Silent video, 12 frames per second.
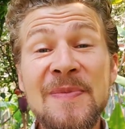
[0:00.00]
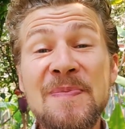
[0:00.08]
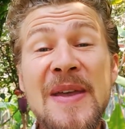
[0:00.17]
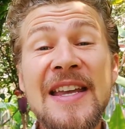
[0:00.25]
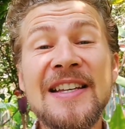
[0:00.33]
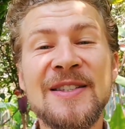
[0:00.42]

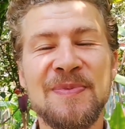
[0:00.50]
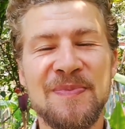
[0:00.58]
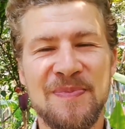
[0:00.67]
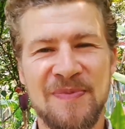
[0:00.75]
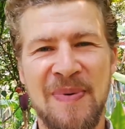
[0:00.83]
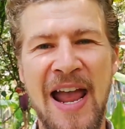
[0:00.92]
biggest
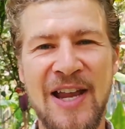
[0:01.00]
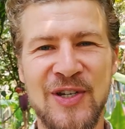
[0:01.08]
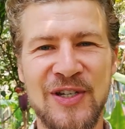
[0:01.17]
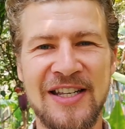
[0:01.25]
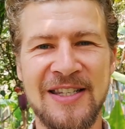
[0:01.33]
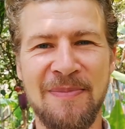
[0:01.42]

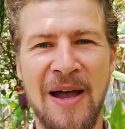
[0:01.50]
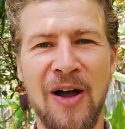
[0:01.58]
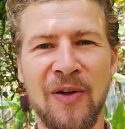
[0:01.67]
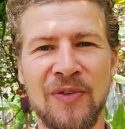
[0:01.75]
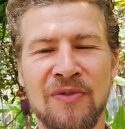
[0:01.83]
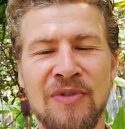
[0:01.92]
passion is
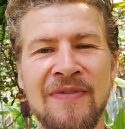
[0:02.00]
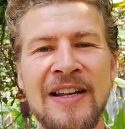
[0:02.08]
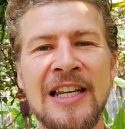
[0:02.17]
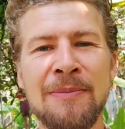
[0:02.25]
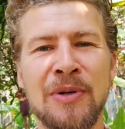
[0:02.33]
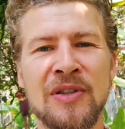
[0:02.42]
about,
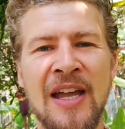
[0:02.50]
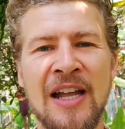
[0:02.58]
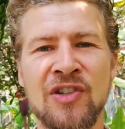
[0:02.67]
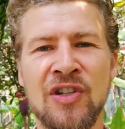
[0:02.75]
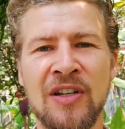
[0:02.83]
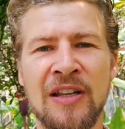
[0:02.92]
revealing
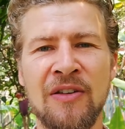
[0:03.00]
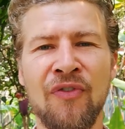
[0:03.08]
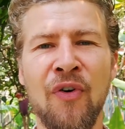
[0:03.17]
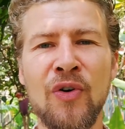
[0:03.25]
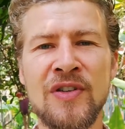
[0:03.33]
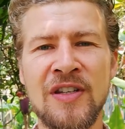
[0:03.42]
potential and
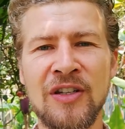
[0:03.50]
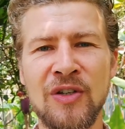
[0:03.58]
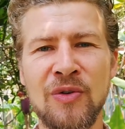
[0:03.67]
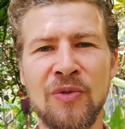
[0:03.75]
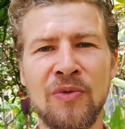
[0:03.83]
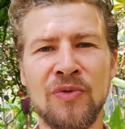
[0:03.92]
forcing
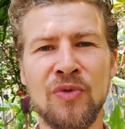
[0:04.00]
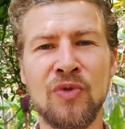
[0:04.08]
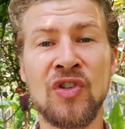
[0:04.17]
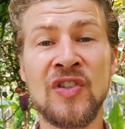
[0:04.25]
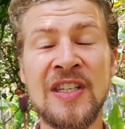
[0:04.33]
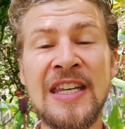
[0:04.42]
you to
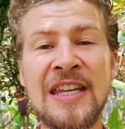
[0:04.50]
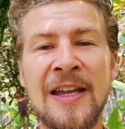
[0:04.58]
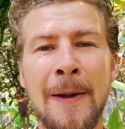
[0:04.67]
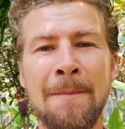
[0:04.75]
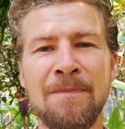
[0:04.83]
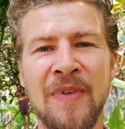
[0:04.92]
see
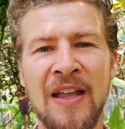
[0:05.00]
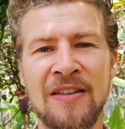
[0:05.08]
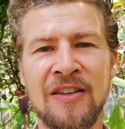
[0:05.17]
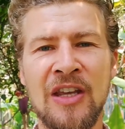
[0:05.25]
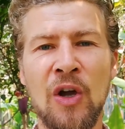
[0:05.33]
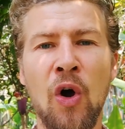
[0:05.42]
that
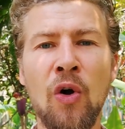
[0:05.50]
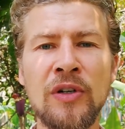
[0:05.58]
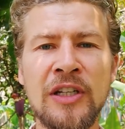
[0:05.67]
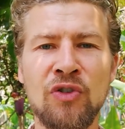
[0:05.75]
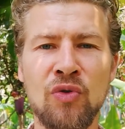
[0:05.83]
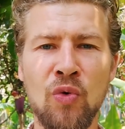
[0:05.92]

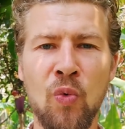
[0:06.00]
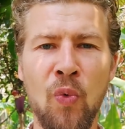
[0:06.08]
only through